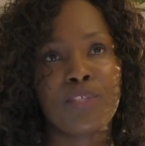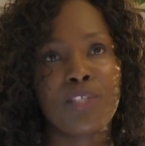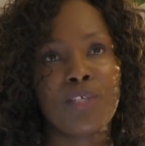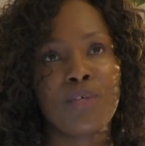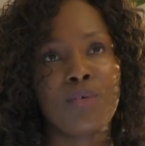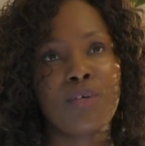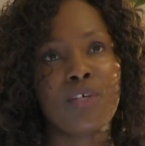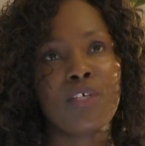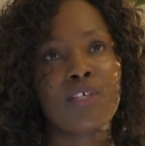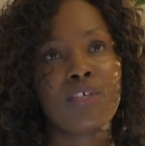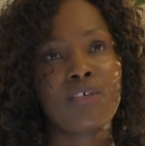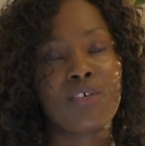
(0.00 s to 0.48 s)
They
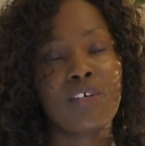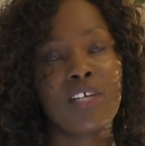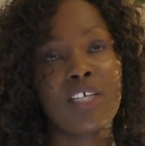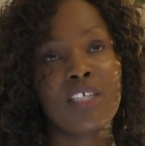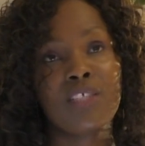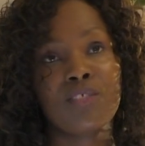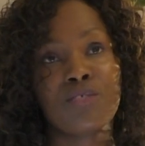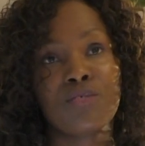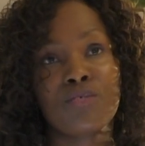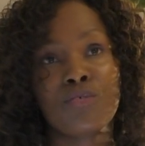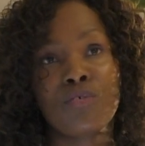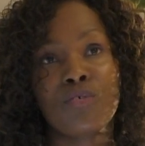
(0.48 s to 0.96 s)
were
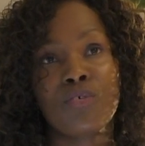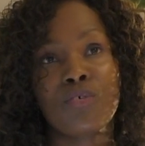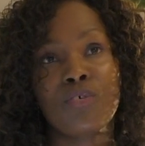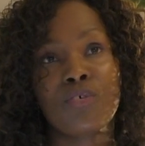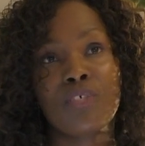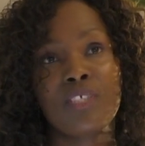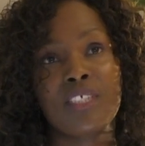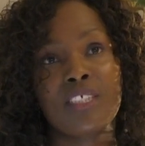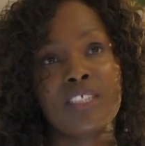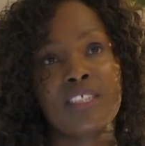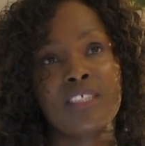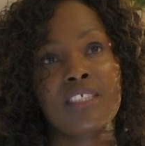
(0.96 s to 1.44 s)
crying to
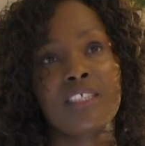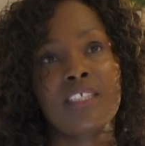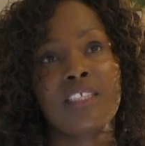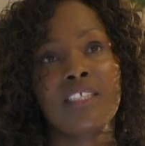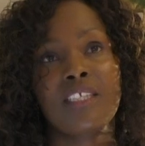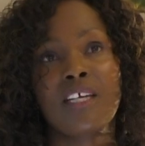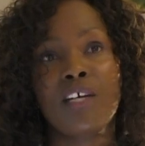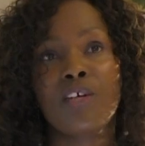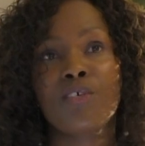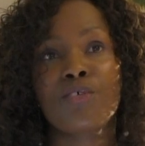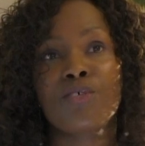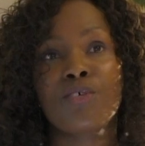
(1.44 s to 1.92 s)
God and
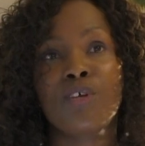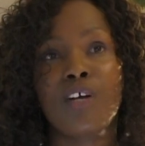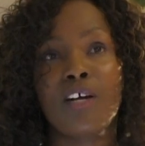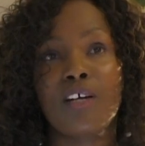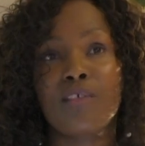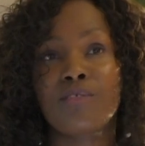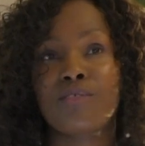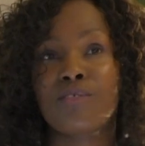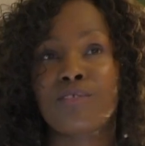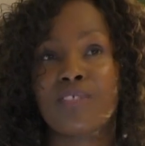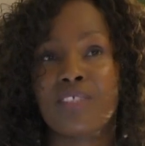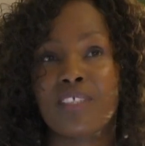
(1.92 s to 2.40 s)
saying, Now you
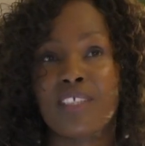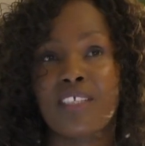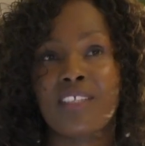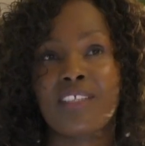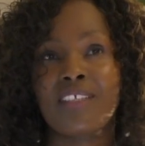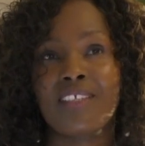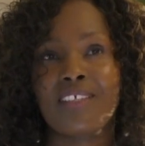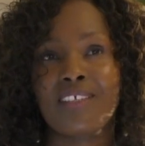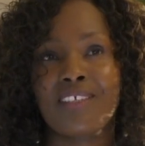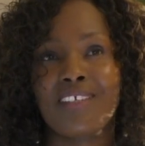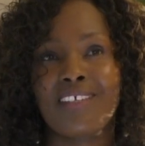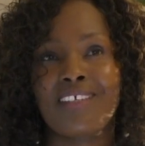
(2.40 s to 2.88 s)
have to
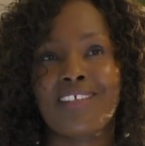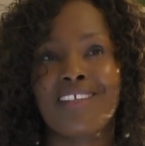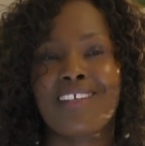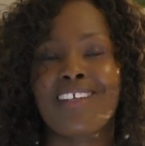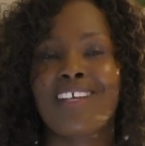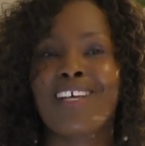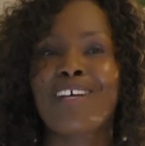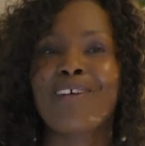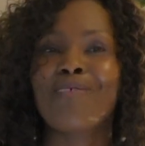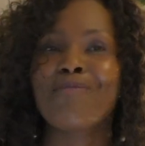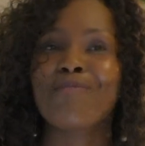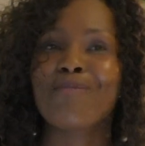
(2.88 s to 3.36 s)
send the
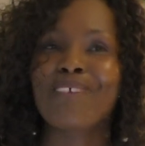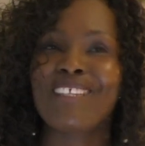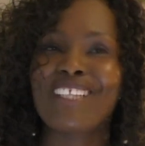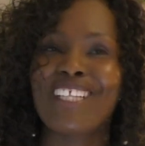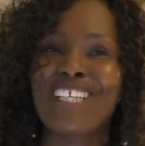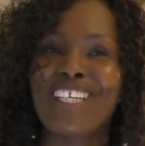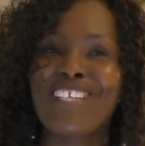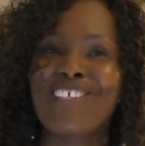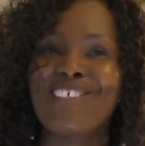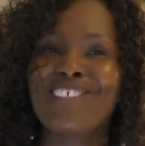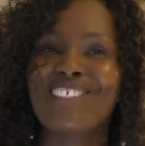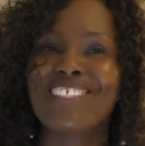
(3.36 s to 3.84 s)
rain. But
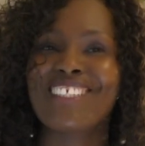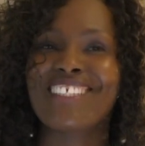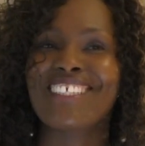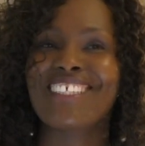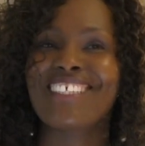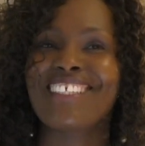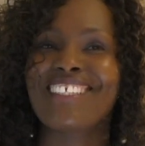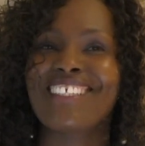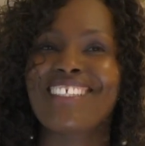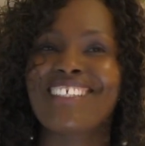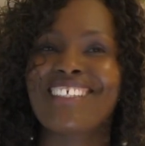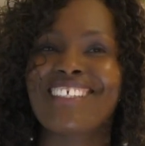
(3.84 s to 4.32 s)
the Lord
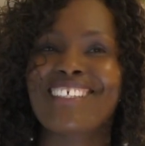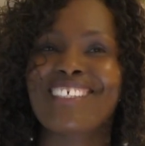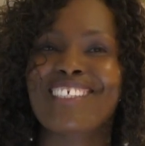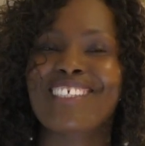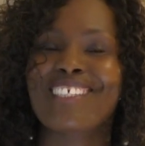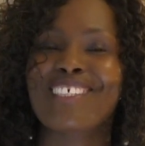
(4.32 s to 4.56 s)
said,